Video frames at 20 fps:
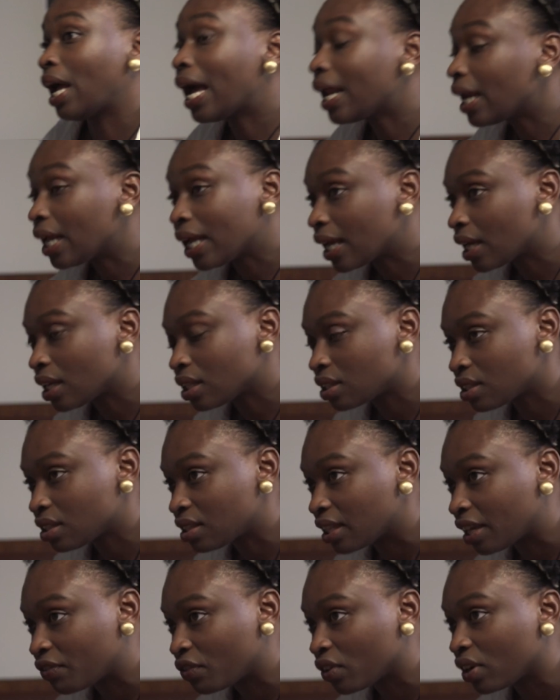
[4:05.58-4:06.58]
I didn't get into
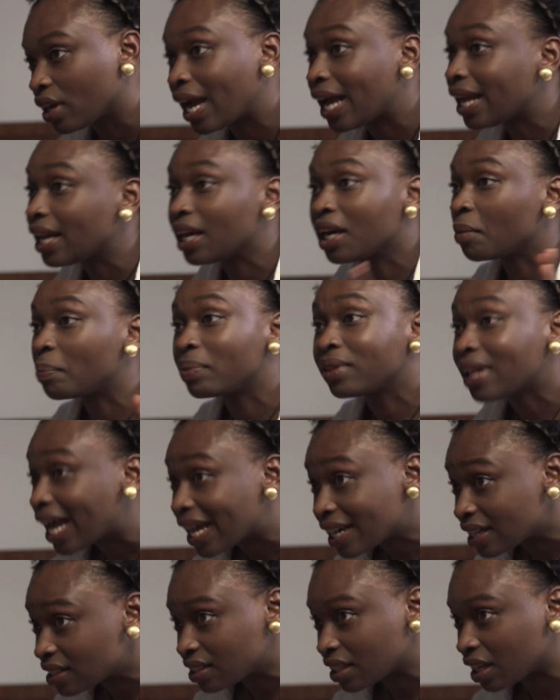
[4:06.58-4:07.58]
Stanford. I didn't
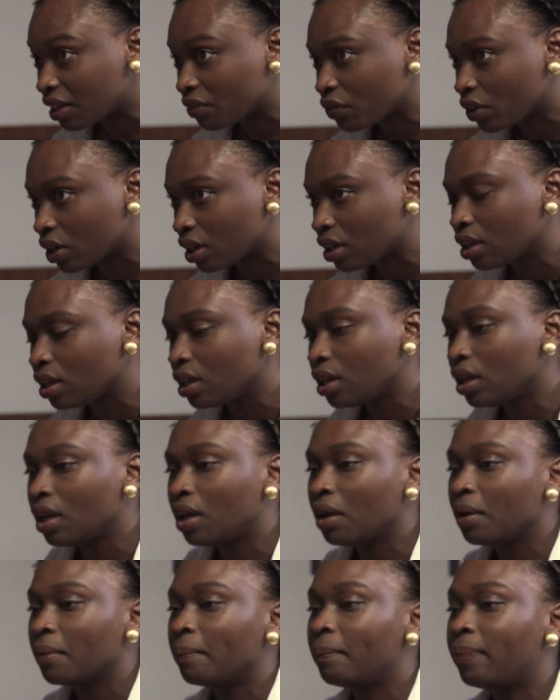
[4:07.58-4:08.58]
apply to Stanford,
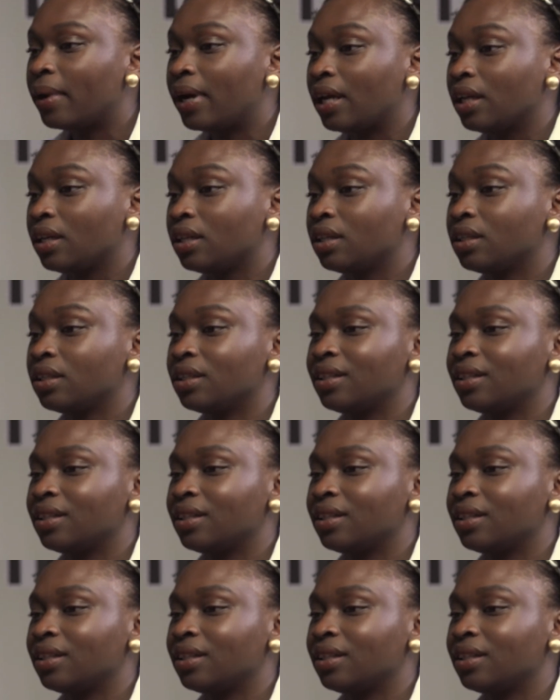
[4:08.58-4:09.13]
but